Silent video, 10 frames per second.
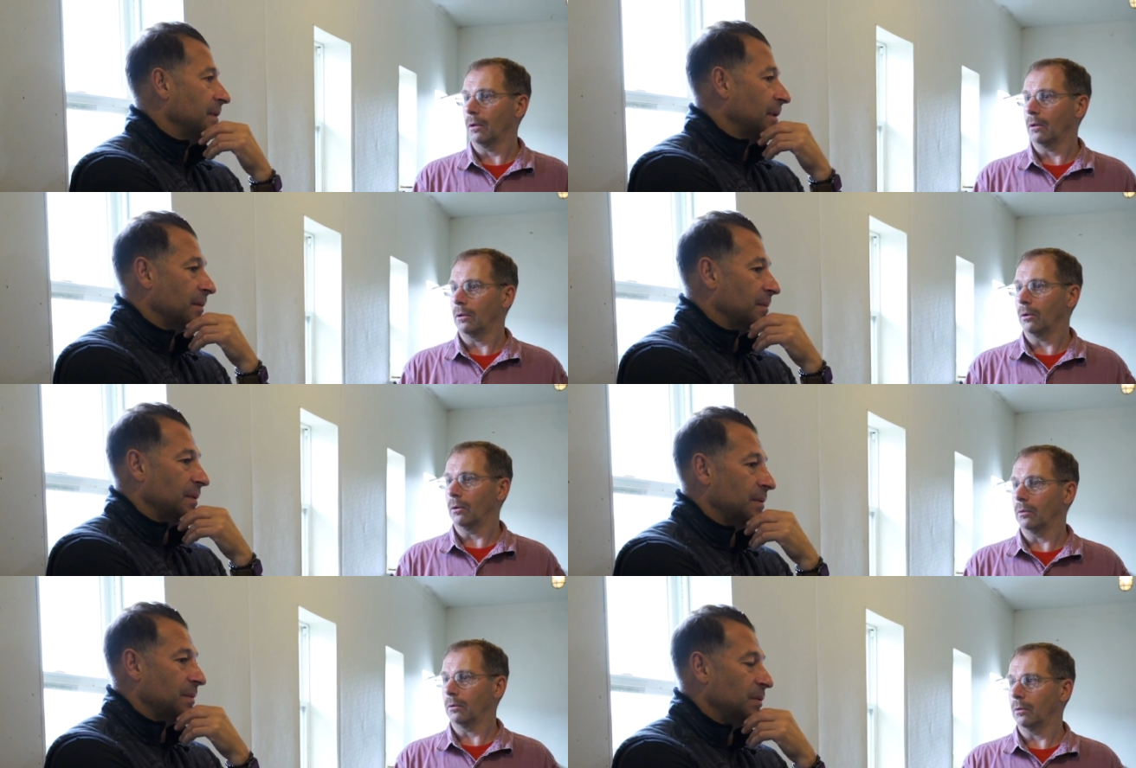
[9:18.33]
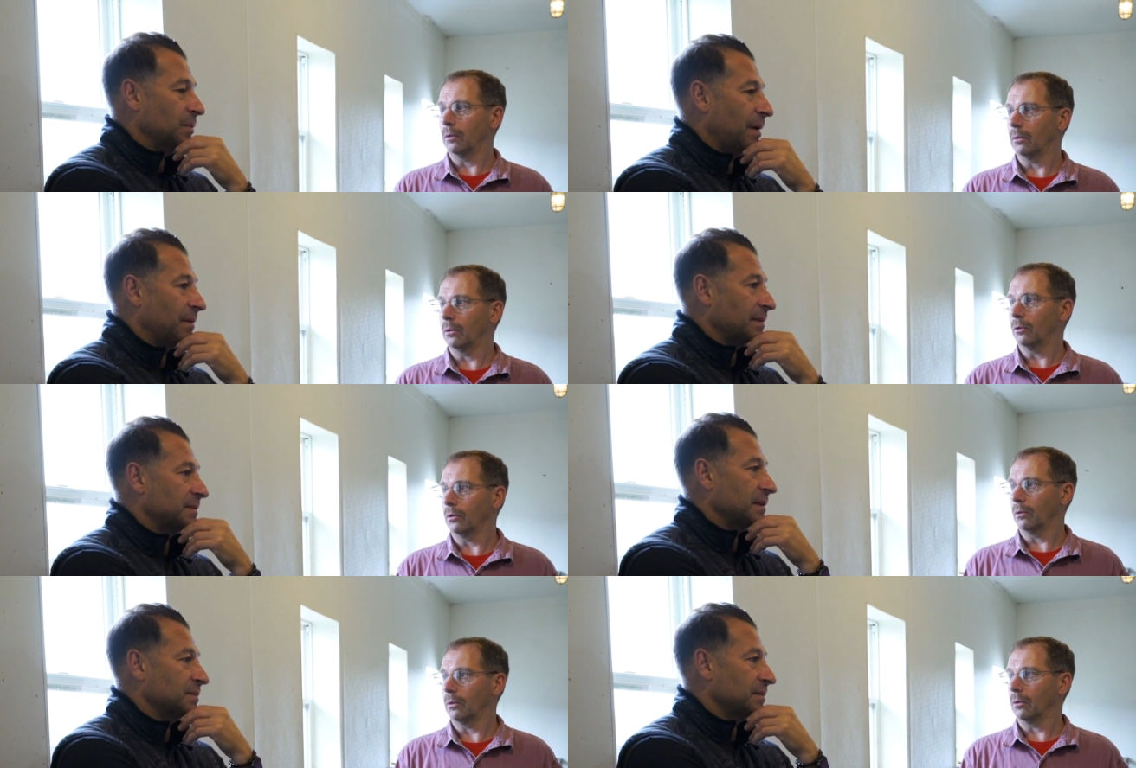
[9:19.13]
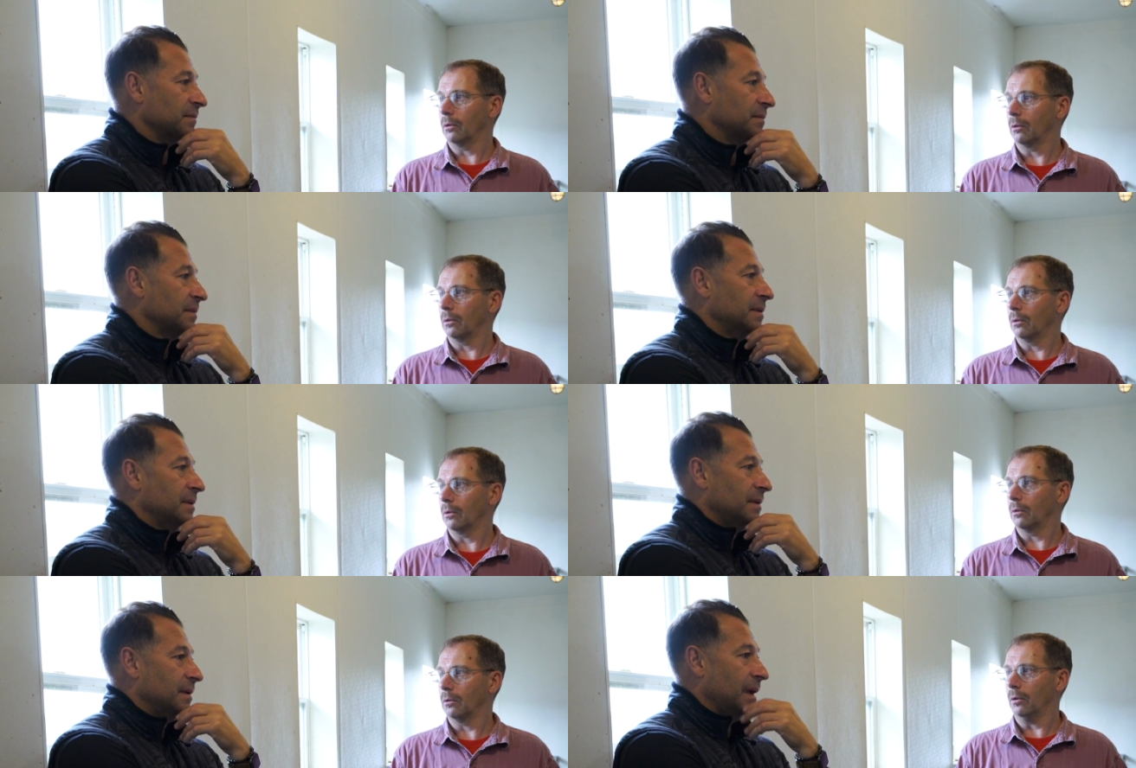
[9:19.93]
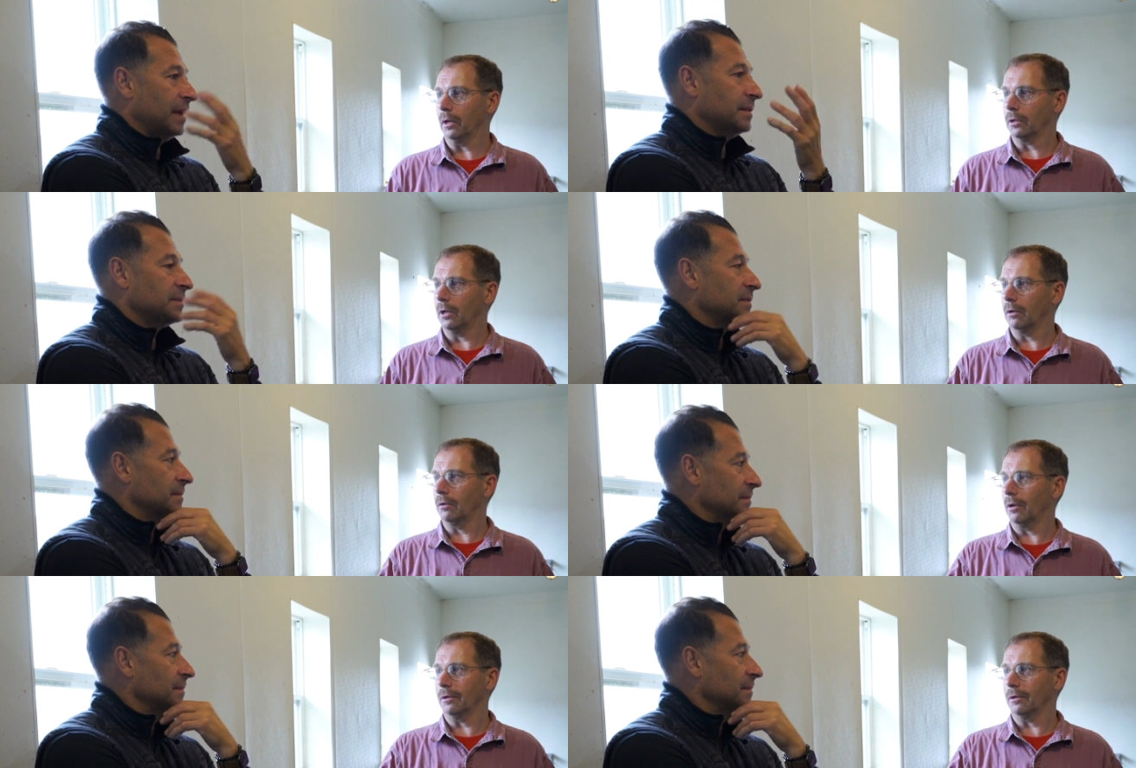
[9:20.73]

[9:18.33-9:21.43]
Speaker 1: you know, you have that sense of Hey, I can't.